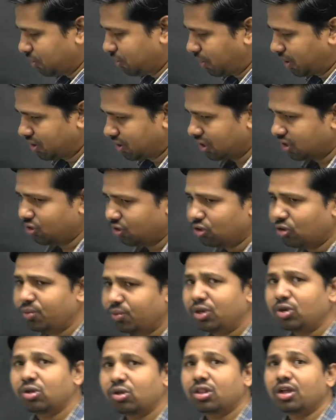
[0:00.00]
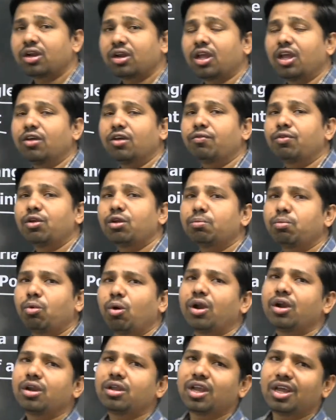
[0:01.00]
expression. So we know that every
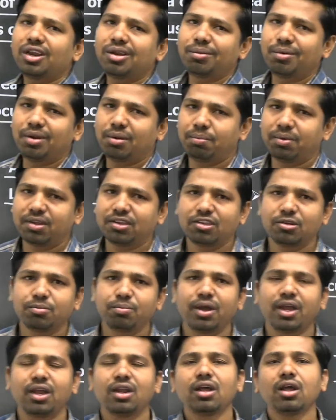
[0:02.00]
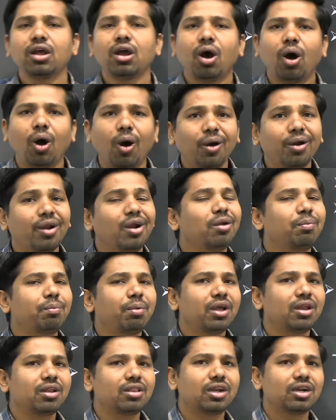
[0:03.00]
point can be represented by an ordered
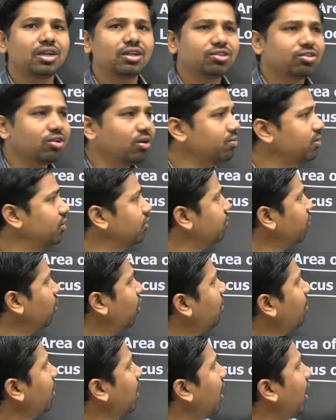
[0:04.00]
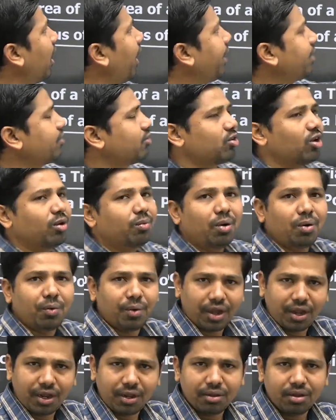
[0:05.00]
pair, that is of the form x comma
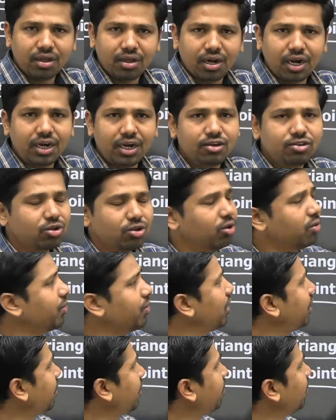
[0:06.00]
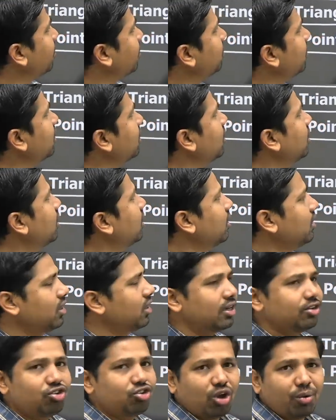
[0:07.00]
y, right? So we are replacing
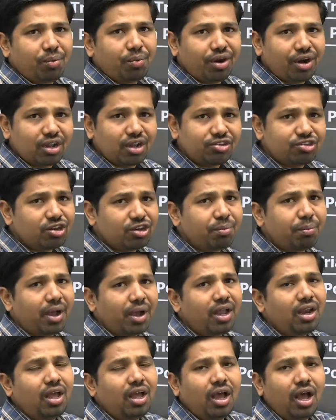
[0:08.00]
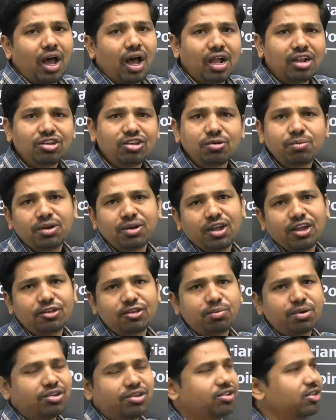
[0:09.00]
the geometrical shape by an algebraic
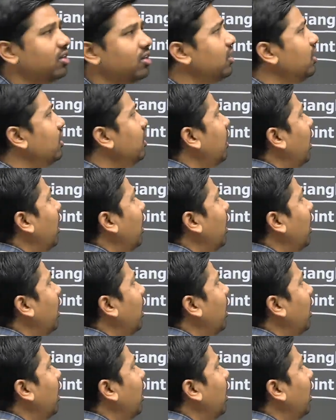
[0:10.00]
expression,